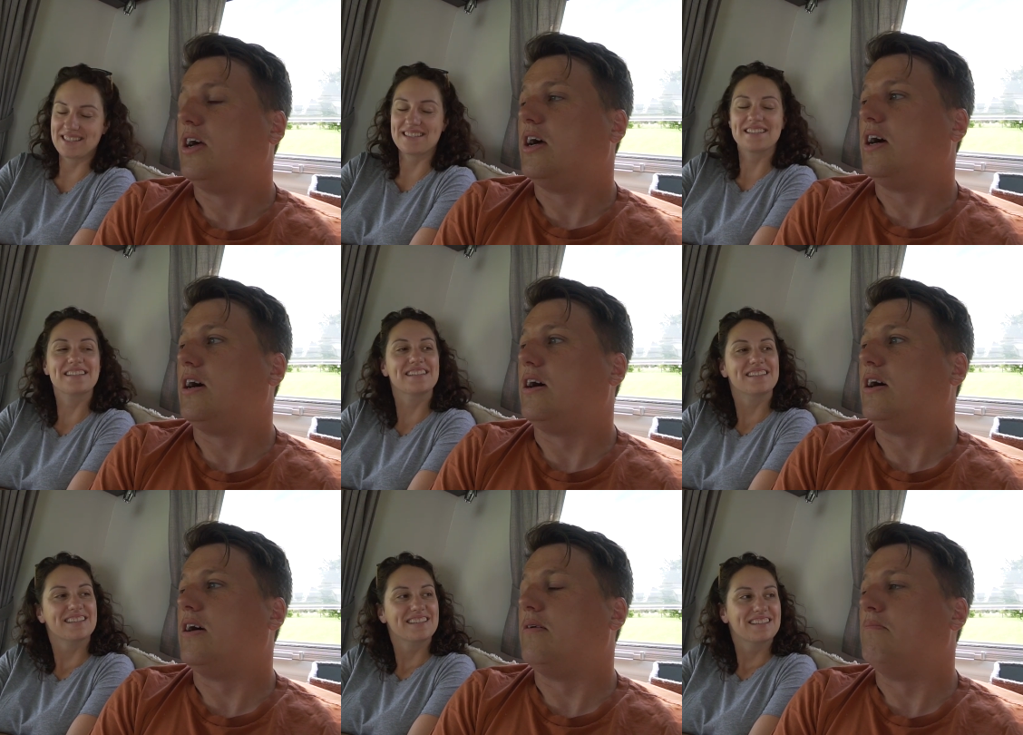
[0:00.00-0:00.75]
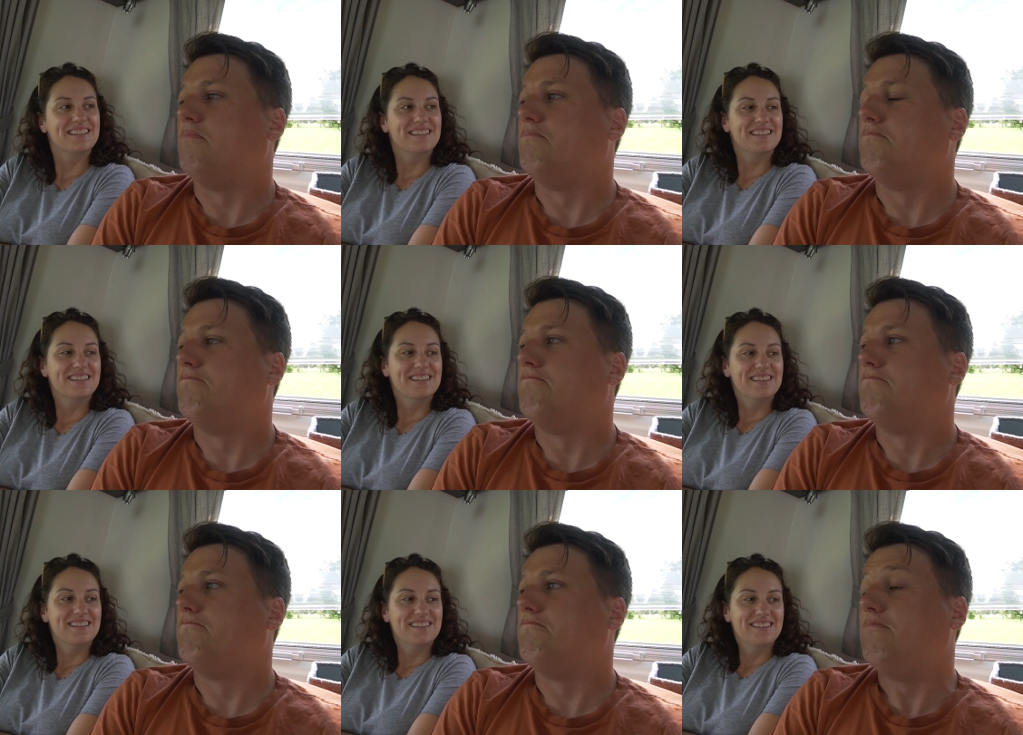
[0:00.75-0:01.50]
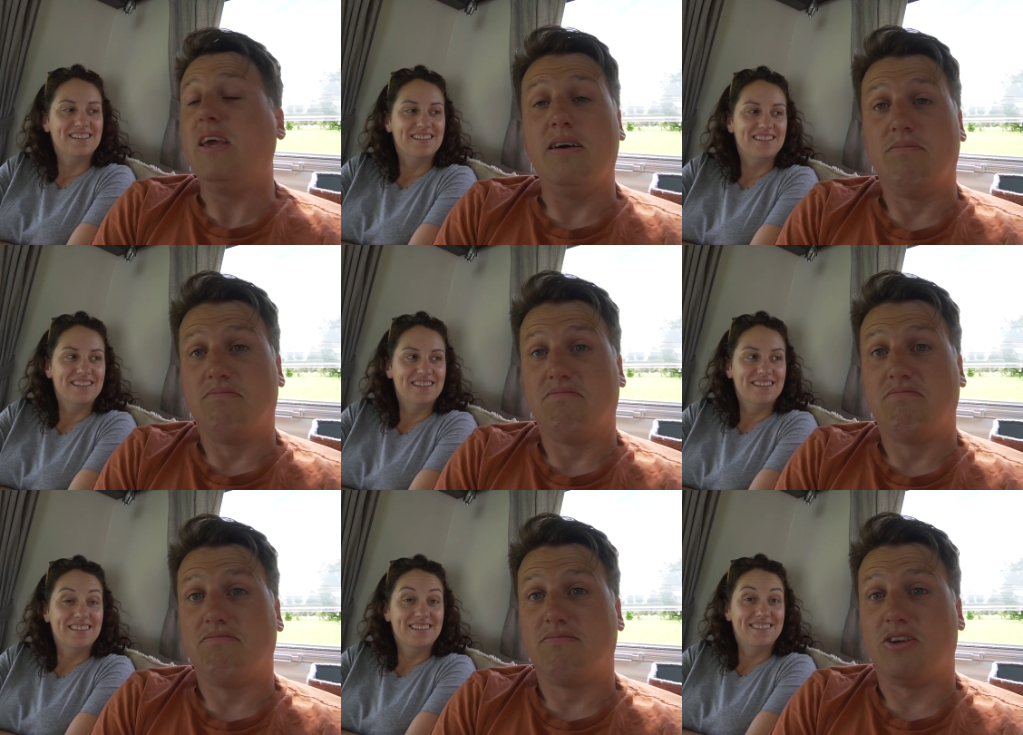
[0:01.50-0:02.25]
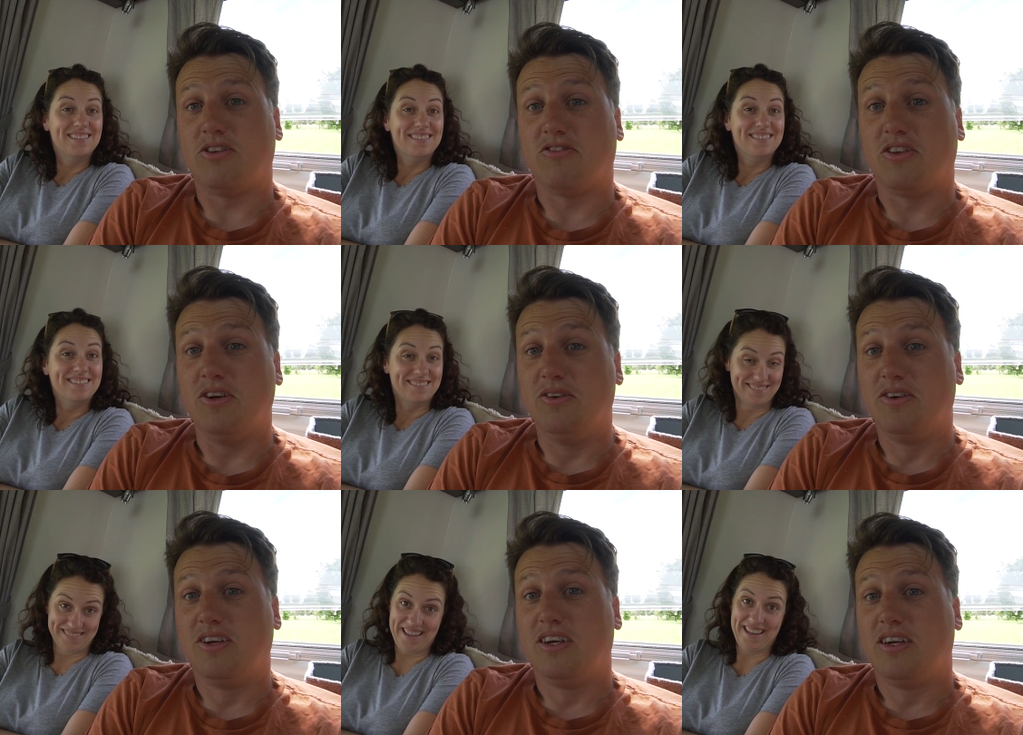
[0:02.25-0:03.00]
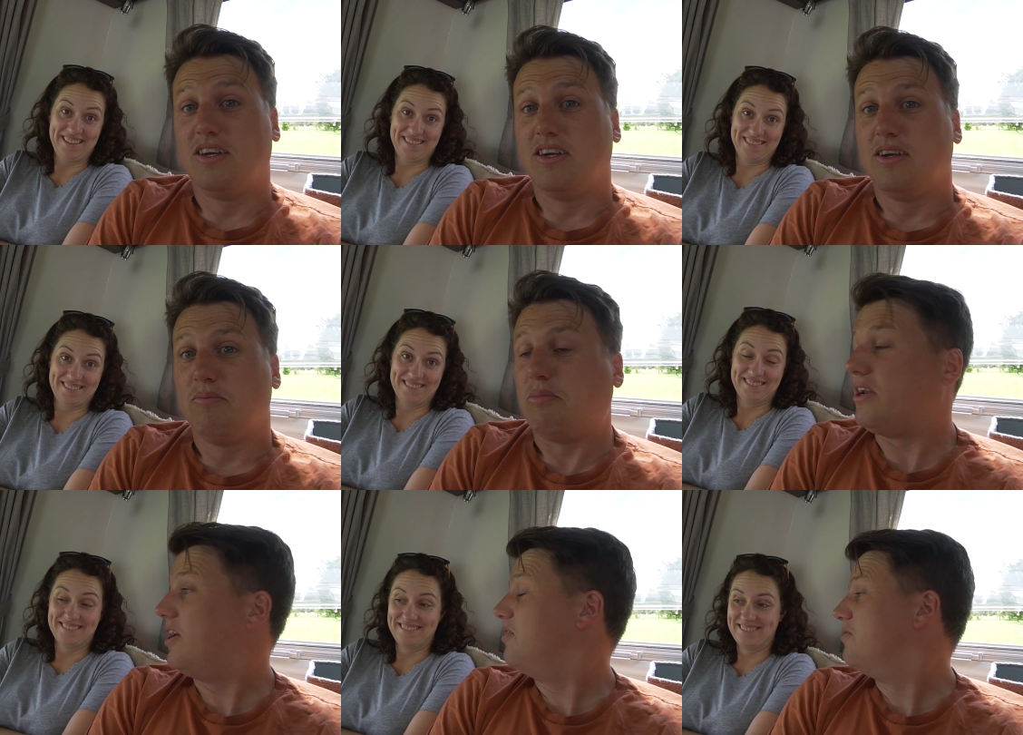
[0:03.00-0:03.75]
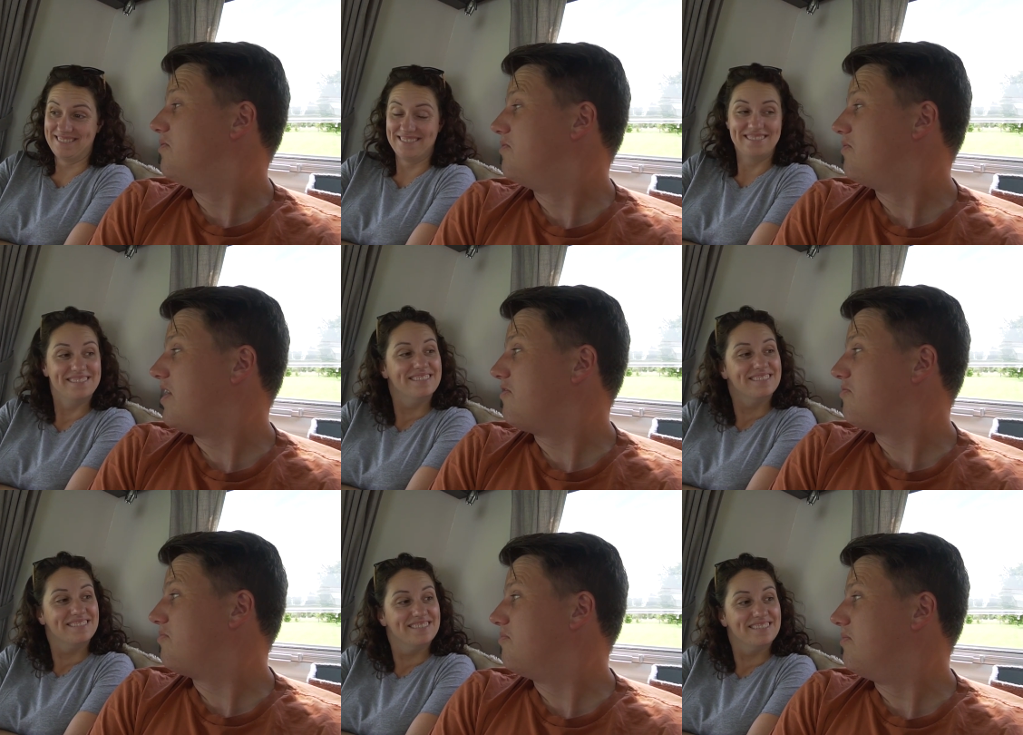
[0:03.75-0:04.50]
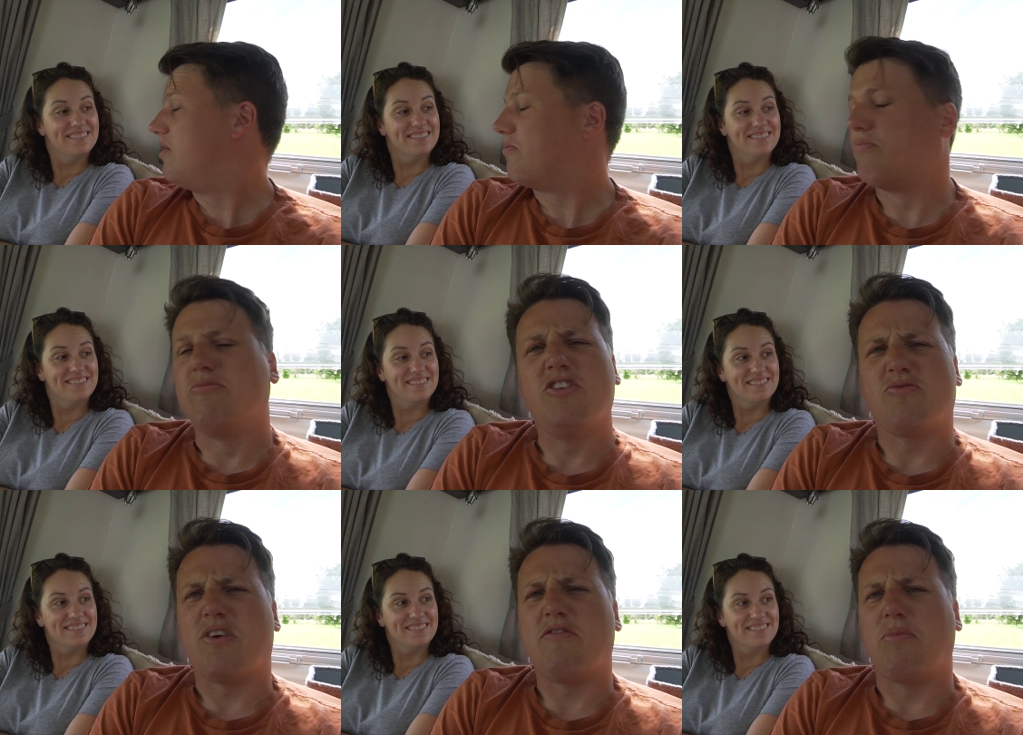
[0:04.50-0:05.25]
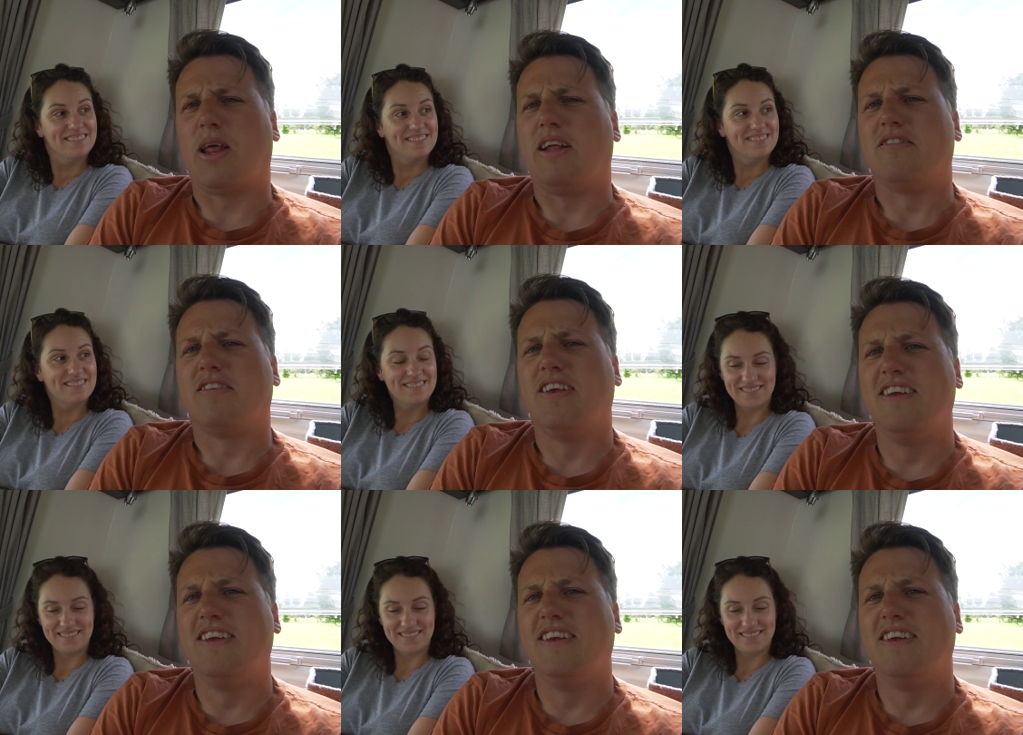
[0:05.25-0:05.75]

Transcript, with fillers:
Speaker 1: Um, yeah, lots to do. Yeah. But no rough, well, just rough plans.